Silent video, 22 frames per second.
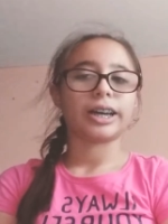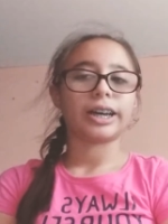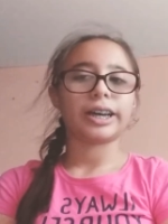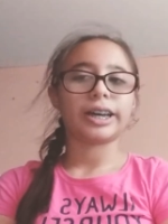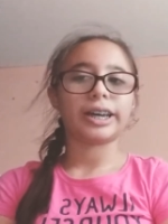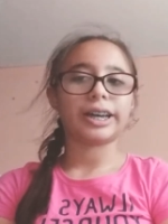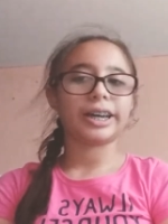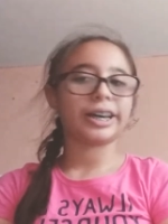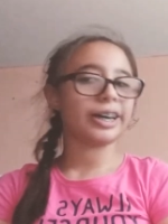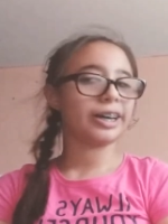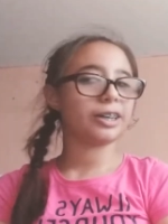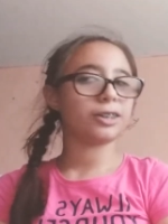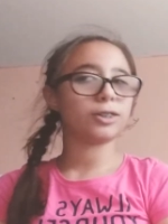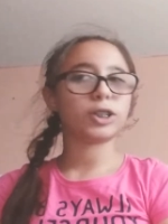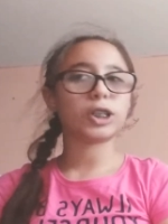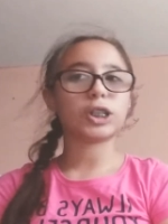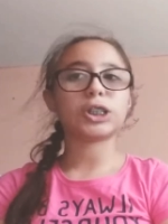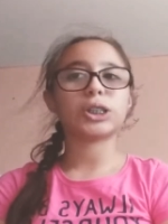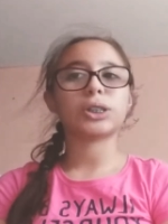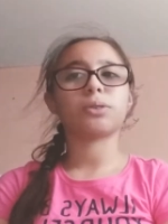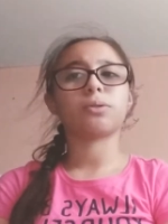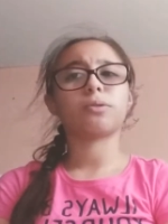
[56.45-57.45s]
and
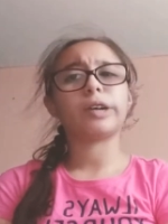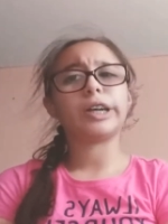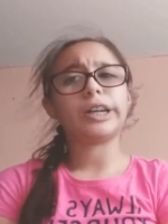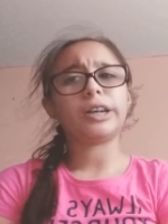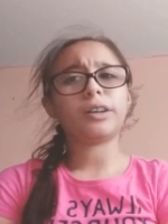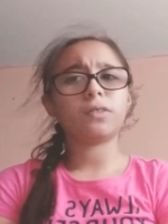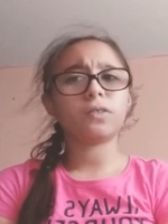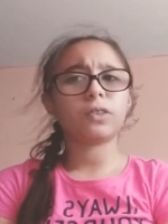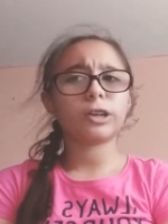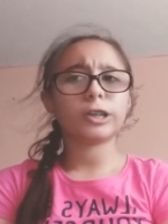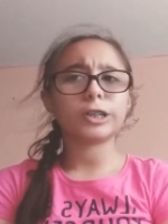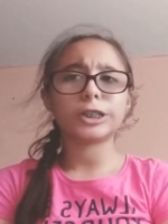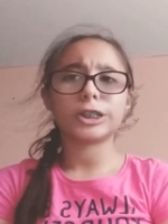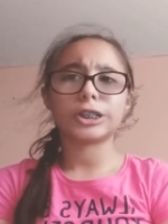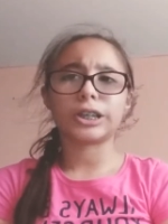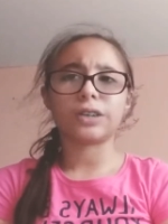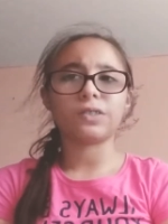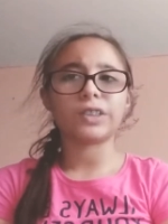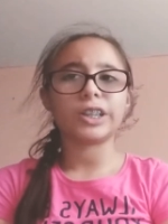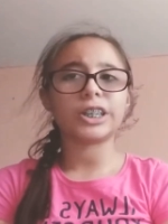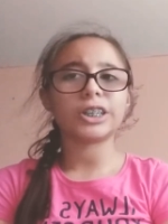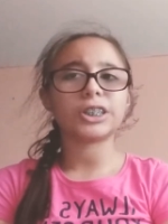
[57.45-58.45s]
just waiting for
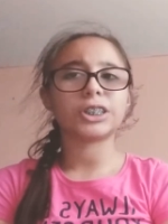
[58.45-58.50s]
something